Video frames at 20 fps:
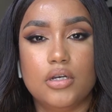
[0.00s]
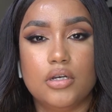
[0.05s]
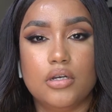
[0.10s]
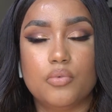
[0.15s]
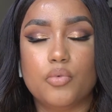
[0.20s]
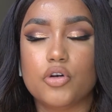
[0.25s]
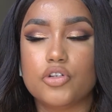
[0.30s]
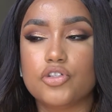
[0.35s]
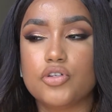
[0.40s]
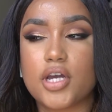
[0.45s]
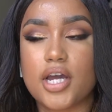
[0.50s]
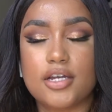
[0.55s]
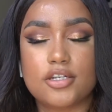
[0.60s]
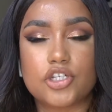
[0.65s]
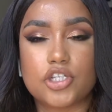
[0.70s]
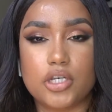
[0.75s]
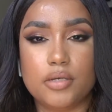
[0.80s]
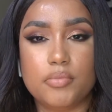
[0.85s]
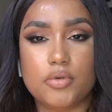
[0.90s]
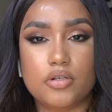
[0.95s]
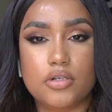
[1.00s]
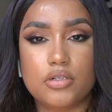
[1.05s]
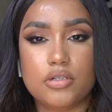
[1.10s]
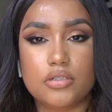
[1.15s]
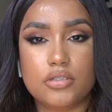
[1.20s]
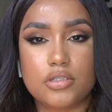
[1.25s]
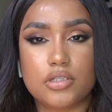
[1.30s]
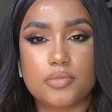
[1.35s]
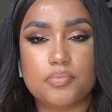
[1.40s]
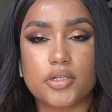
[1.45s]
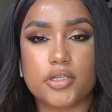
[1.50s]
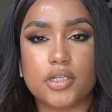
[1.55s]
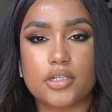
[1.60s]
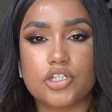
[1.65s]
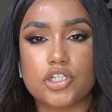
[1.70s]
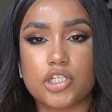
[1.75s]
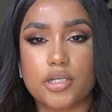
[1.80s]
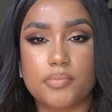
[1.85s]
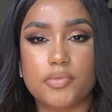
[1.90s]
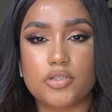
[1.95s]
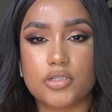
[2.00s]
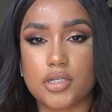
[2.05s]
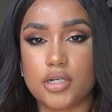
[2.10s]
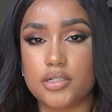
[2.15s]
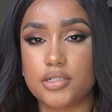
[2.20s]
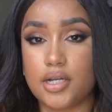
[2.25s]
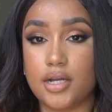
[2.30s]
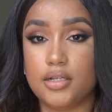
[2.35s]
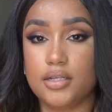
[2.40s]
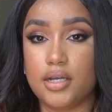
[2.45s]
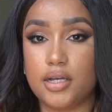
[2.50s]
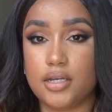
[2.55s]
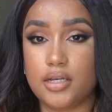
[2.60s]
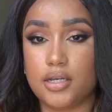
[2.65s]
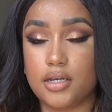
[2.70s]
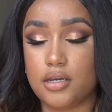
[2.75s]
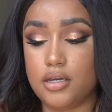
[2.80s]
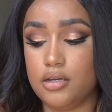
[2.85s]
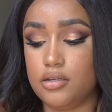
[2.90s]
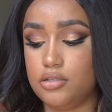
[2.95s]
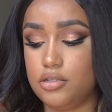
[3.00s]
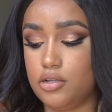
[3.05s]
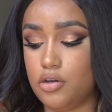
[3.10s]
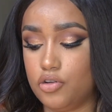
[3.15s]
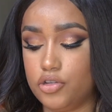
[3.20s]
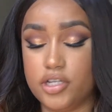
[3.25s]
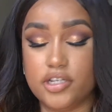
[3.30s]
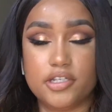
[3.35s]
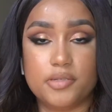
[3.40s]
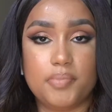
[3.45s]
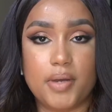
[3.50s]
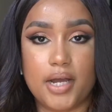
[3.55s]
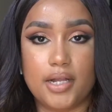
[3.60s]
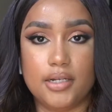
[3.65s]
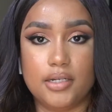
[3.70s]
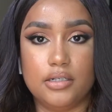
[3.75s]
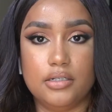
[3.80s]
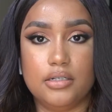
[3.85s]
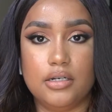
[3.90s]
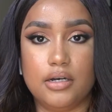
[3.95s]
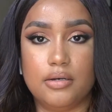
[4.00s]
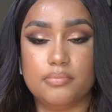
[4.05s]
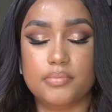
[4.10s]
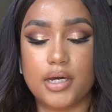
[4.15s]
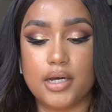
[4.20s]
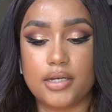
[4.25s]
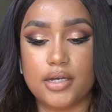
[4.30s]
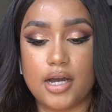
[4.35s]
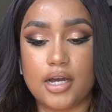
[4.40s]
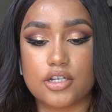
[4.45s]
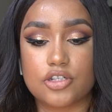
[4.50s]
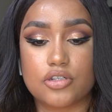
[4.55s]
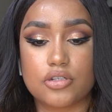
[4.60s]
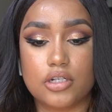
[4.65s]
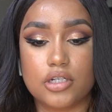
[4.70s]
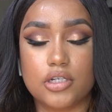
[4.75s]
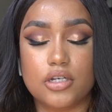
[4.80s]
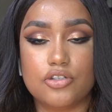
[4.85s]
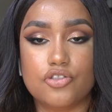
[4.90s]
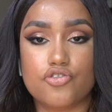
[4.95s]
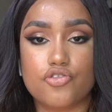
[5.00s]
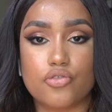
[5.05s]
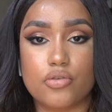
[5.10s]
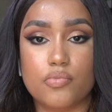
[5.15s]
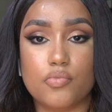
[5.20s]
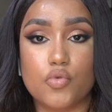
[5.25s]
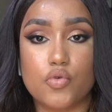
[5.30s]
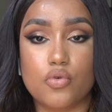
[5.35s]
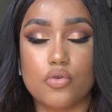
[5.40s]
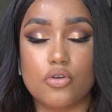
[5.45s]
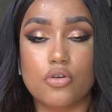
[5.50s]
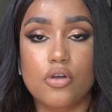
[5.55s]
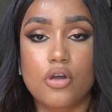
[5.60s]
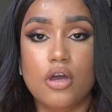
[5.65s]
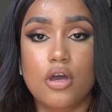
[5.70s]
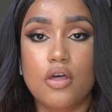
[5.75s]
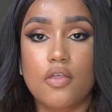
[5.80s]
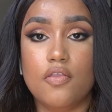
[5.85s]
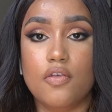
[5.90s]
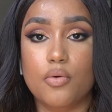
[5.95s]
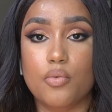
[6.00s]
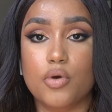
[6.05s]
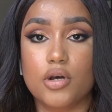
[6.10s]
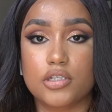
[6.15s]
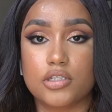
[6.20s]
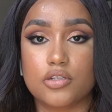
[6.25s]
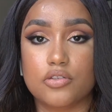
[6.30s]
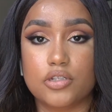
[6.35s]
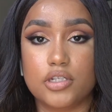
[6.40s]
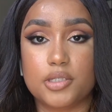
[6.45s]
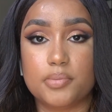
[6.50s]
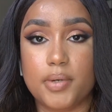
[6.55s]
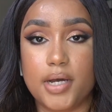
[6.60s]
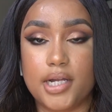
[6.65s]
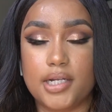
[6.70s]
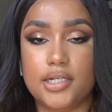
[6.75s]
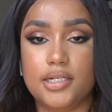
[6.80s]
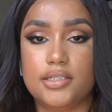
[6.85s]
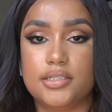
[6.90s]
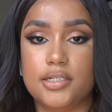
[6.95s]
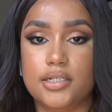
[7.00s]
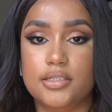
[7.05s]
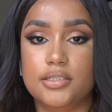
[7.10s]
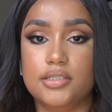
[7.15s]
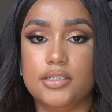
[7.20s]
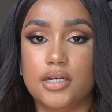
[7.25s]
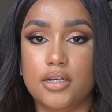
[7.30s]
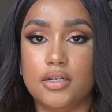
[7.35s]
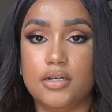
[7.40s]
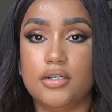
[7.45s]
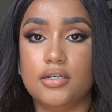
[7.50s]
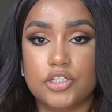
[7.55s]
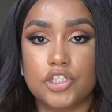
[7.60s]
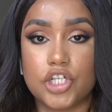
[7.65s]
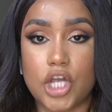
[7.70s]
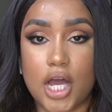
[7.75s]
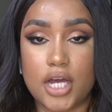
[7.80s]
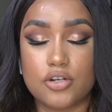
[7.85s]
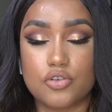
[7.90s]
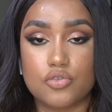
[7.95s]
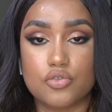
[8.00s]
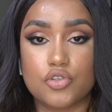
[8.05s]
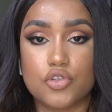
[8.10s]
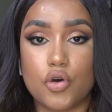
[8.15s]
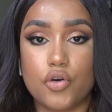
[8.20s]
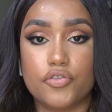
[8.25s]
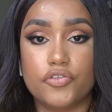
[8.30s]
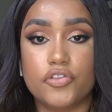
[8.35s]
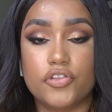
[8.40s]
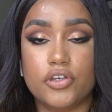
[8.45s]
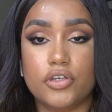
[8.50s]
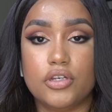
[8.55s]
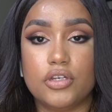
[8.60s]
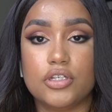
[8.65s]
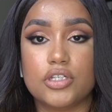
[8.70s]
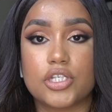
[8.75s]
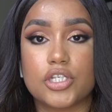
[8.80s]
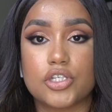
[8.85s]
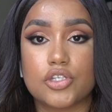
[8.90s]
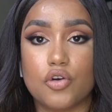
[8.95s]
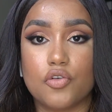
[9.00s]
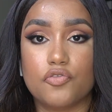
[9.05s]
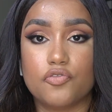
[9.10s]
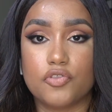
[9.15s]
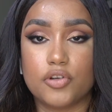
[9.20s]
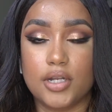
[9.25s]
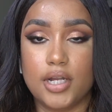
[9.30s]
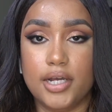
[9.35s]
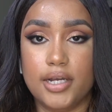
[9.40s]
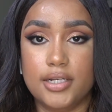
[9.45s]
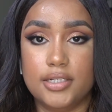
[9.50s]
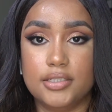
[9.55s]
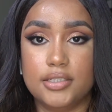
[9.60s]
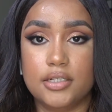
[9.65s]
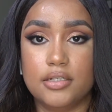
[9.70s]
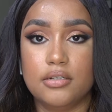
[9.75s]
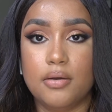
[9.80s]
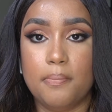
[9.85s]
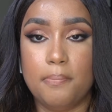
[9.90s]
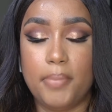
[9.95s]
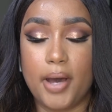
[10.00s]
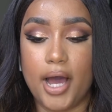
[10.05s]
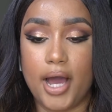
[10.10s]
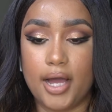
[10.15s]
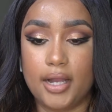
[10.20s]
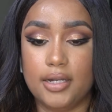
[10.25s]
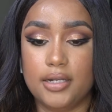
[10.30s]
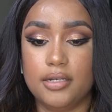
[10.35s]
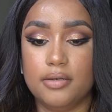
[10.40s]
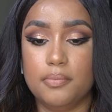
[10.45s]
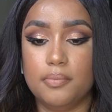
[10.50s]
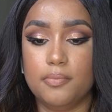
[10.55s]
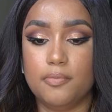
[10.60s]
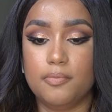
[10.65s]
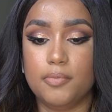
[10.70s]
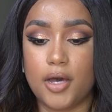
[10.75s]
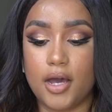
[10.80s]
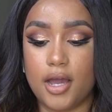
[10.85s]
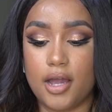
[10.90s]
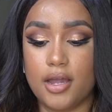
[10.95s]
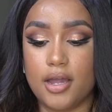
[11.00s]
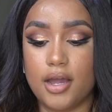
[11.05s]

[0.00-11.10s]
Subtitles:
Well, you get shimmers, but the shimmers are not like on this palette. I actually enjoy more the ones on this palette than the shadows on the Soft Glam palette by